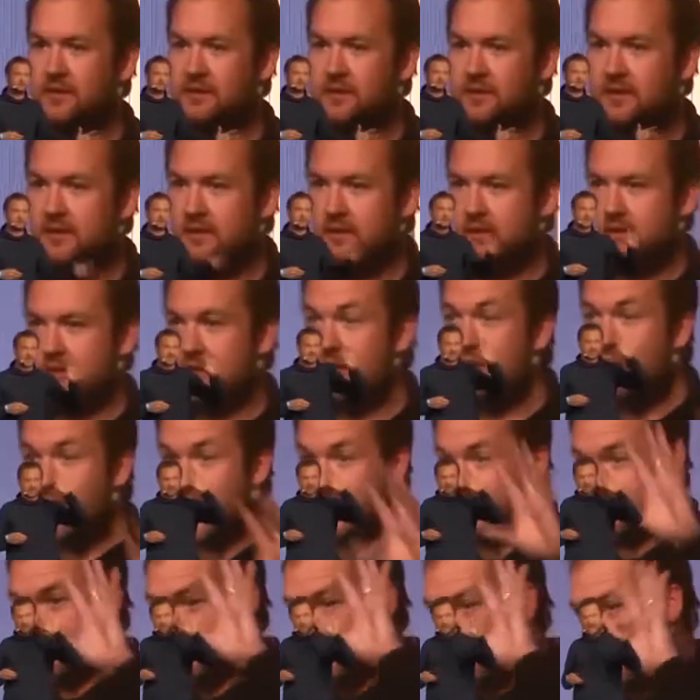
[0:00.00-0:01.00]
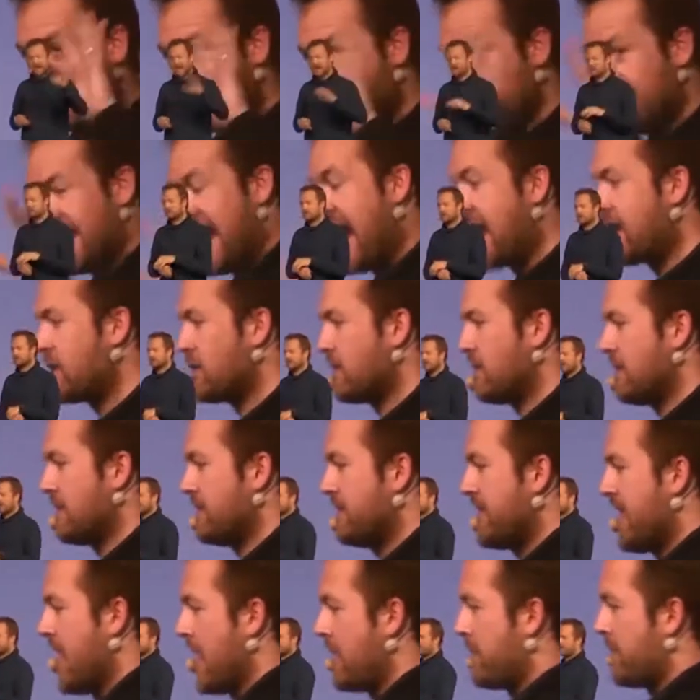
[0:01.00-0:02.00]
You as the creator of
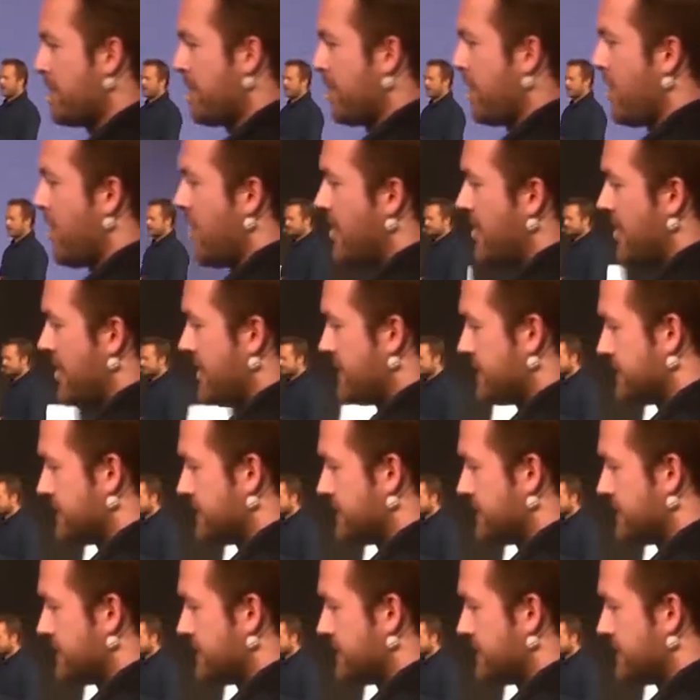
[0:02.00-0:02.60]
that product.